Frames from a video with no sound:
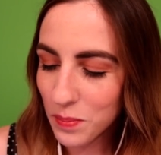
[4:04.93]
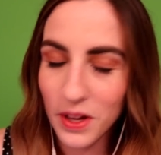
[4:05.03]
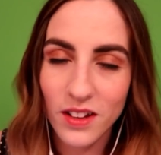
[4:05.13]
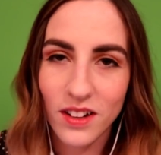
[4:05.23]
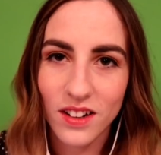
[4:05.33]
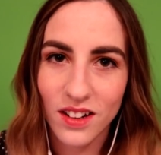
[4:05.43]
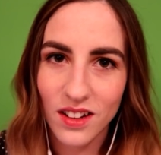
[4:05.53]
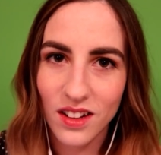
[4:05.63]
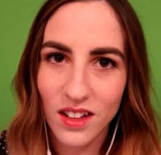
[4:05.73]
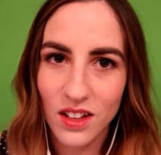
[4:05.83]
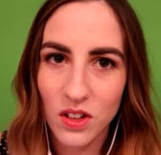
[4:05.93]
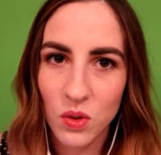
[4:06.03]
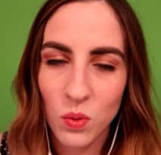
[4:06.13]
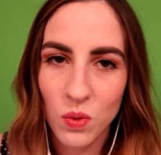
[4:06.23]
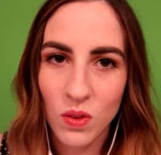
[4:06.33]
But
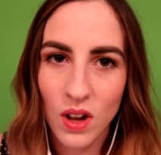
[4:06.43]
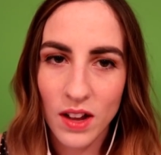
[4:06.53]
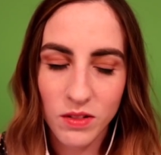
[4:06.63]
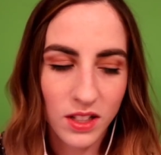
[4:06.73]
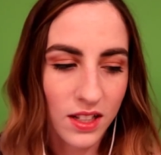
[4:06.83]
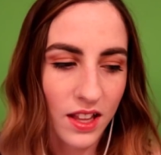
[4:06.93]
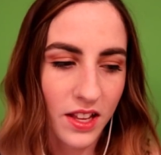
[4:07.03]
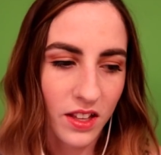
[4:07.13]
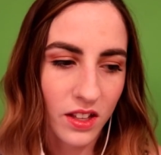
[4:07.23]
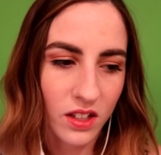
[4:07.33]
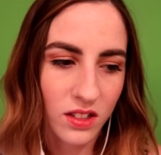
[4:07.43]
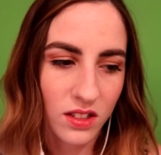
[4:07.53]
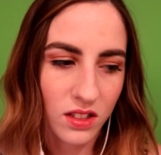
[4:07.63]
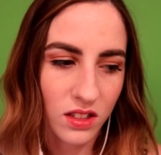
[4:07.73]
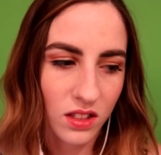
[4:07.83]
I really like
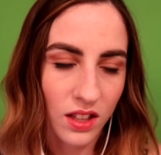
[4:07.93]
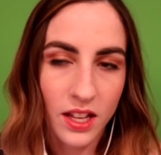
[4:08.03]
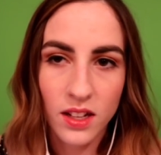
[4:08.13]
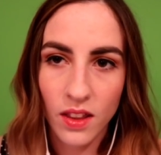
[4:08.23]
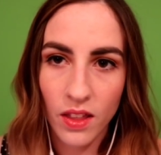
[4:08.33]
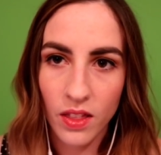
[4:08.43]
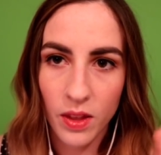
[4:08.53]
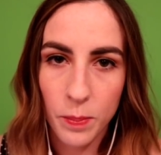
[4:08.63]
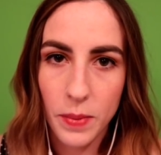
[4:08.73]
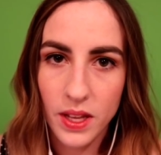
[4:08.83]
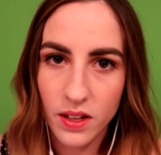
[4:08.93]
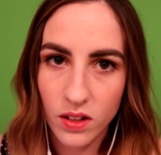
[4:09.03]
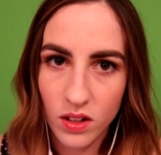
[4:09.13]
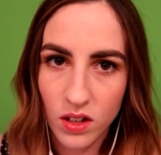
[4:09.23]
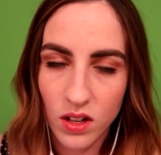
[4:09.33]
it, like the
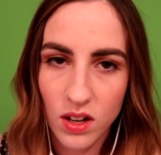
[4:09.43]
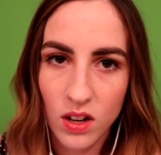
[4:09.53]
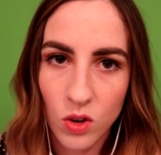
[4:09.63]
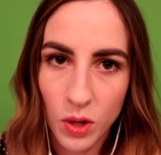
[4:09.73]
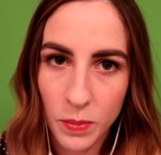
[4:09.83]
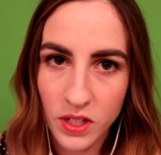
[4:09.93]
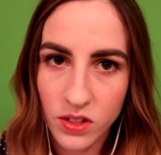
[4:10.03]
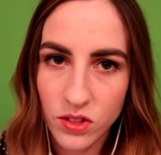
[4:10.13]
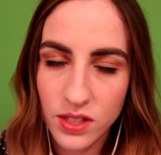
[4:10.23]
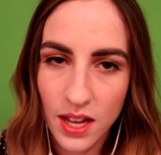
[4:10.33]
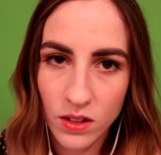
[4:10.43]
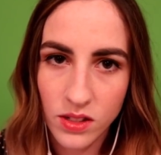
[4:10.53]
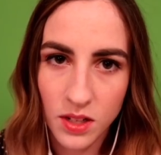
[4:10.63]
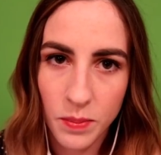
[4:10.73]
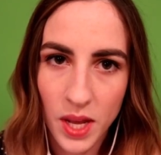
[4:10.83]
pen or pencil
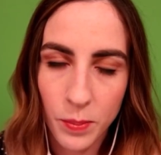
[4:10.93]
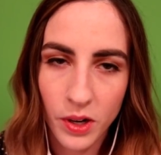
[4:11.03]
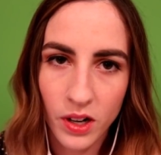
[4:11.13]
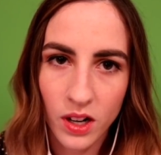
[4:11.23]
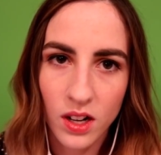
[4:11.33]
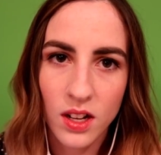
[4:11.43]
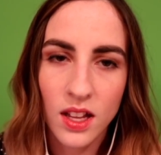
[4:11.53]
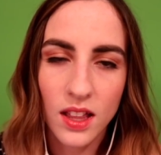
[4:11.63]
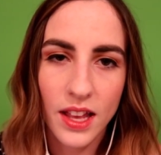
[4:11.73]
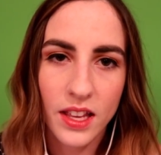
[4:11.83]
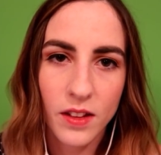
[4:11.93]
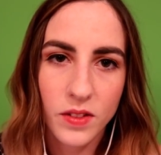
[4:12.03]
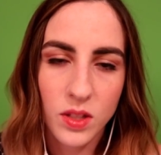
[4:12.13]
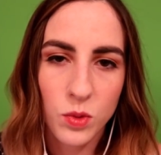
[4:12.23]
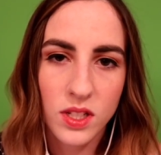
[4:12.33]
sounds on paper. Like if
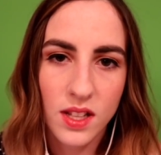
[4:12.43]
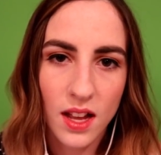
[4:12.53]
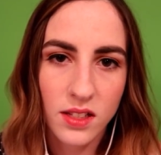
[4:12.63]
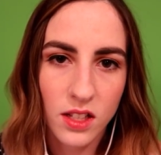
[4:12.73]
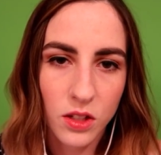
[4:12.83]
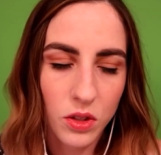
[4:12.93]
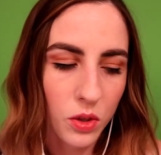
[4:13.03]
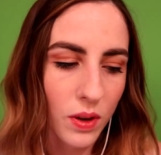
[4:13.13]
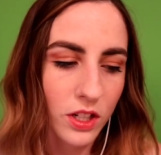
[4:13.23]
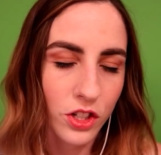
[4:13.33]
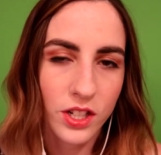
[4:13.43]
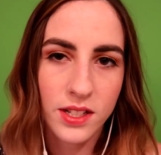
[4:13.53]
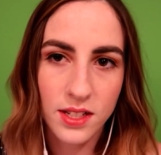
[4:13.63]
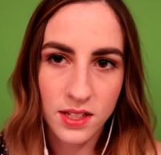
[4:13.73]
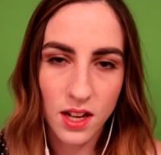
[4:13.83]
someone's asking you
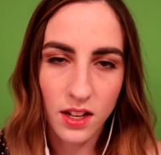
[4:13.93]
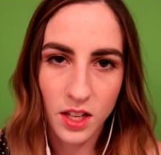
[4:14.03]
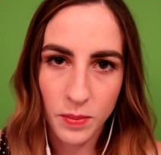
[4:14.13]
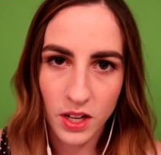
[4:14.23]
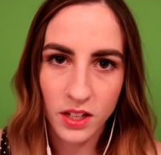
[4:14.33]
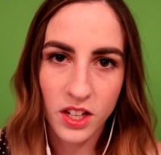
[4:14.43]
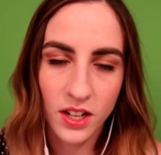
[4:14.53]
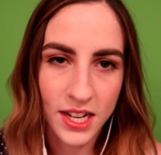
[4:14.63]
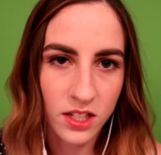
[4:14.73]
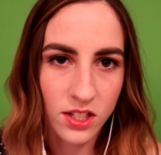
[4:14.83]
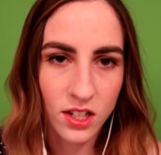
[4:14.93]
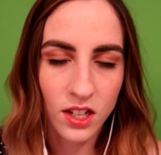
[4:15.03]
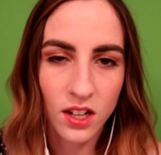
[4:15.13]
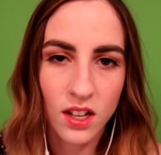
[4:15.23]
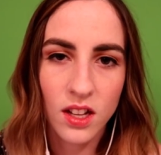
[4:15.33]
questions and documenting your answer,
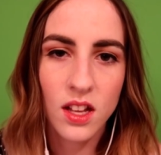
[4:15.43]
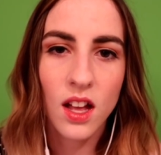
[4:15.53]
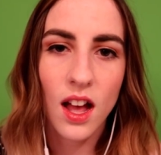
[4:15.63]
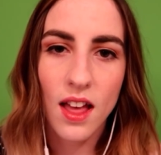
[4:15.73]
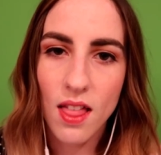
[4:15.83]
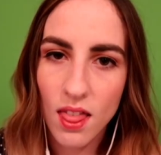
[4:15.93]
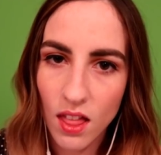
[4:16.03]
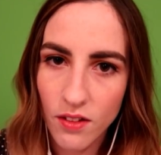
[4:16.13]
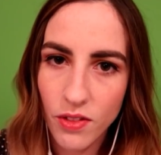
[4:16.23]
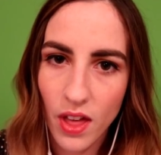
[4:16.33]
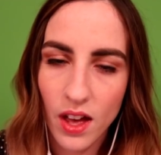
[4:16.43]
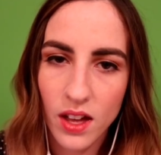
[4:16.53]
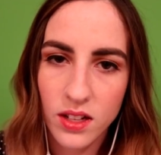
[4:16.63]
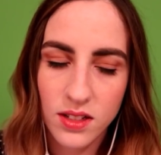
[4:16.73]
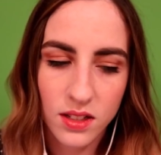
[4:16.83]
I love
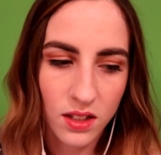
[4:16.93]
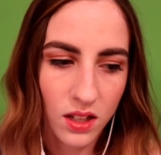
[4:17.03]
that.